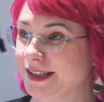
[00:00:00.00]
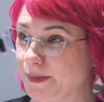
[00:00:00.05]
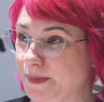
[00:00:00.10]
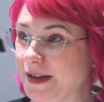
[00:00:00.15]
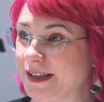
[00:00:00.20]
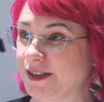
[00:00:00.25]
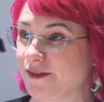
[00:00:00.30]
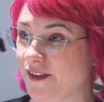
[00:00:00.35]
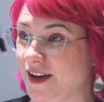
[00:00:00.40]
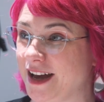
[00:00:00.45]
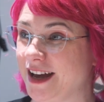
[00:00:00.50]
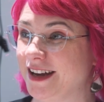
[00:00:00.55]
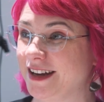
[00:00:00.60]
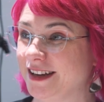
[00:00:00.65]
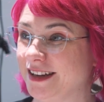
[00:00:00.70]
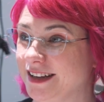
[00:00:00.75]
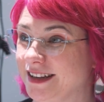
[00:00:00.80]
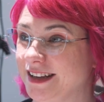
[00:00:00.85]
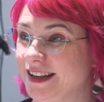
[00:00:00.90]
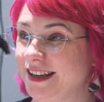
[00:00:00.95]
specify
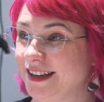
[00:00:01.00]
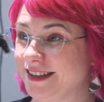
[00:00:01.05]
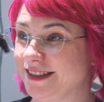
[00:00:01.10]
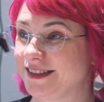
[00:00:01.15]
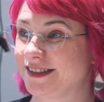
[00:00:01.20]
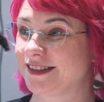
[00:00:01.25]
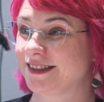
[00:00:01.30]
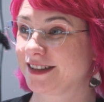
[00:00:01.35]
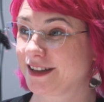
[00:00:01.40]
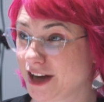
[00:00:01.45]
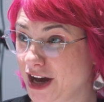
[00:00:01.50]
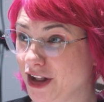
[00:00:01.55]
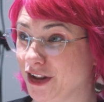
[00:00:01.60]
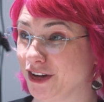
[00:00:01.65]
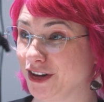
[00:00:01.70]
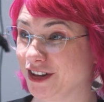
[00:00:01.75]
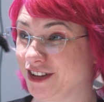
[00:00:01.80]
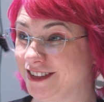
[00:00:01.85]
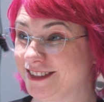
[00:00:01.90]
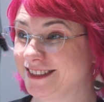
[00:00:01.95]
is
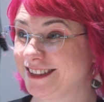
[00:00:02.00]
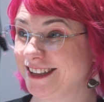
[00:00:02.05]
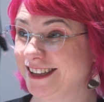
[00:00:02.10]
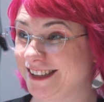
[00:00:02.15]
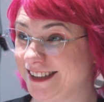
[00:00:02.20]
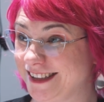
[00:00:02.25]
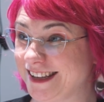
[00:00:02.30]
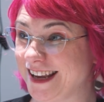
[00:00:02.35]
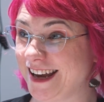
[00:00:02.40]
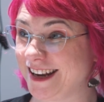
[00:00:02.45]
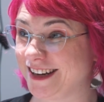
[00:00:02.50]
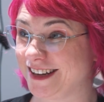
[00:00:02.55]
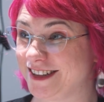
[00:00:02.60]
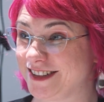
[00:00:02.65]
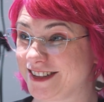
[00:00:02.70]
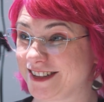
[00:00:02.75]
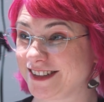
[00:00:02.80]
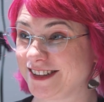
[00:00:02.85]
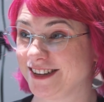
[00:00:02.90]
color in signage.